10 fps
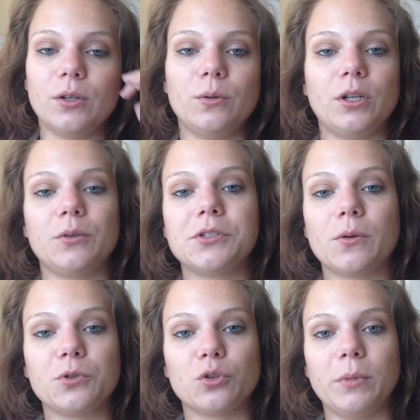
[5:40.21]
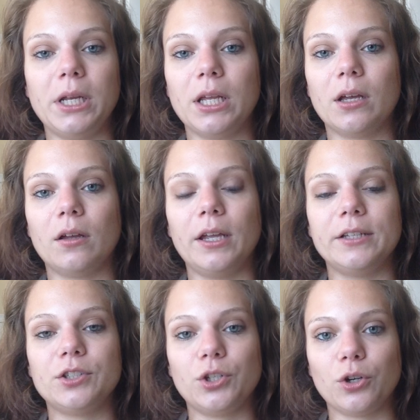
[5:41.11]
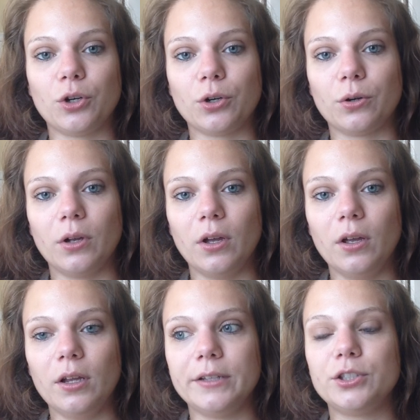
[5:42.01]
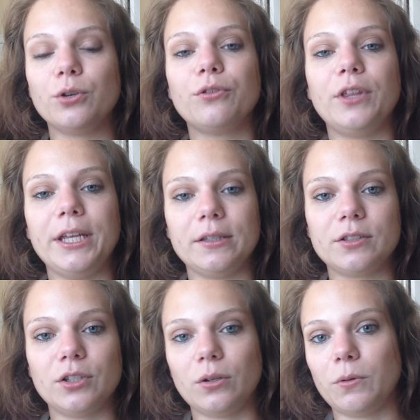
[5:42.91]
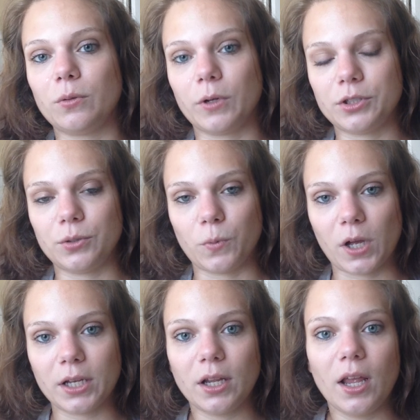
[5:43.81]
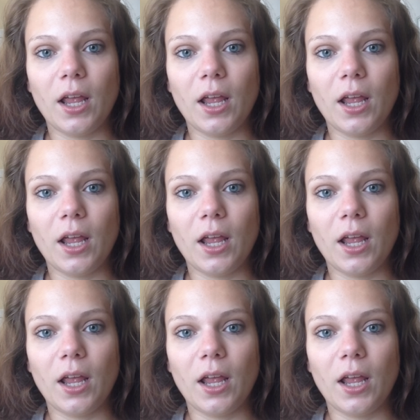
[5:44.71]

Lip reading: You know, social media, it's your thing to do with what you want.